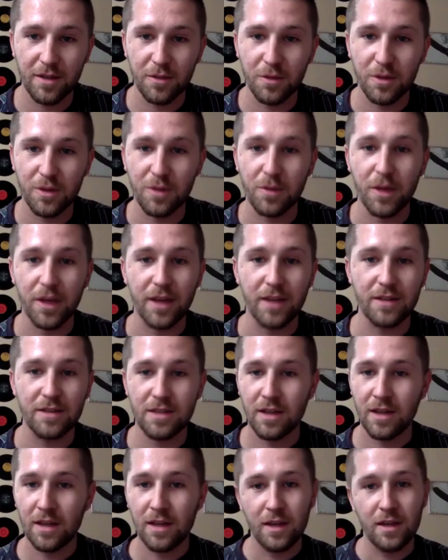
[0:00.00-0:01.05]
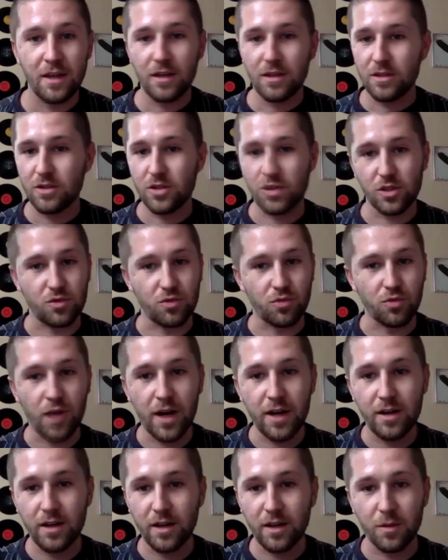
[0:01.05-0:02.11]
with the bands, just
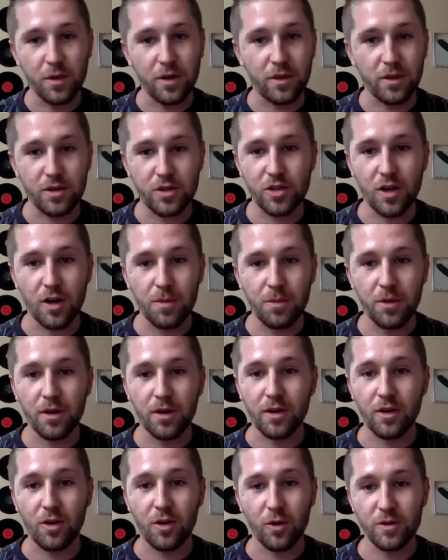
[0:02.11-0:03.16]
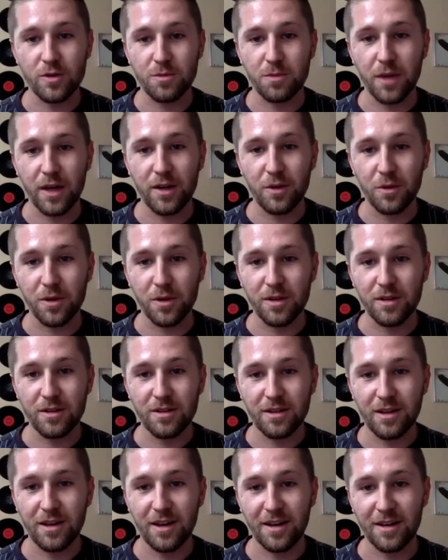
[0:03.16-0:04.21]
writing it with a Sharpie on a Coors Banquet
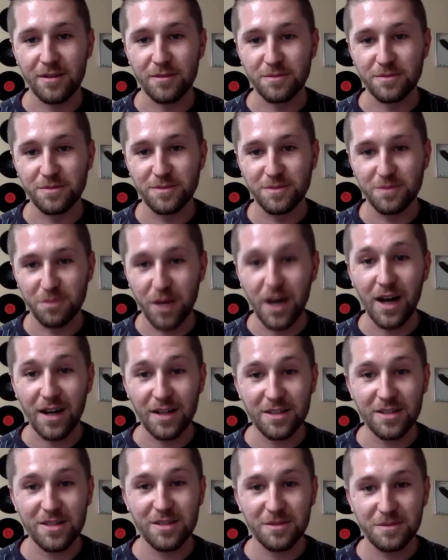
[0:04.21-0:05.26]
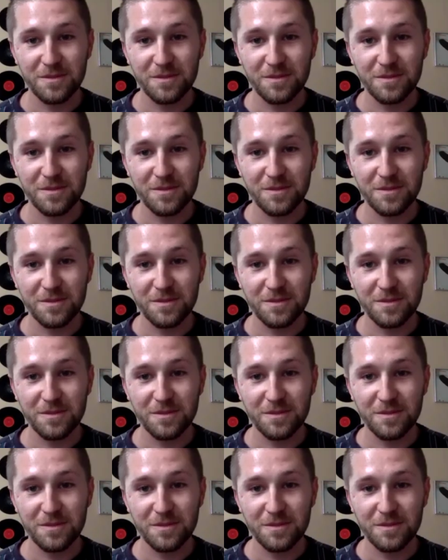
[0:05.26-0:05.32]
box.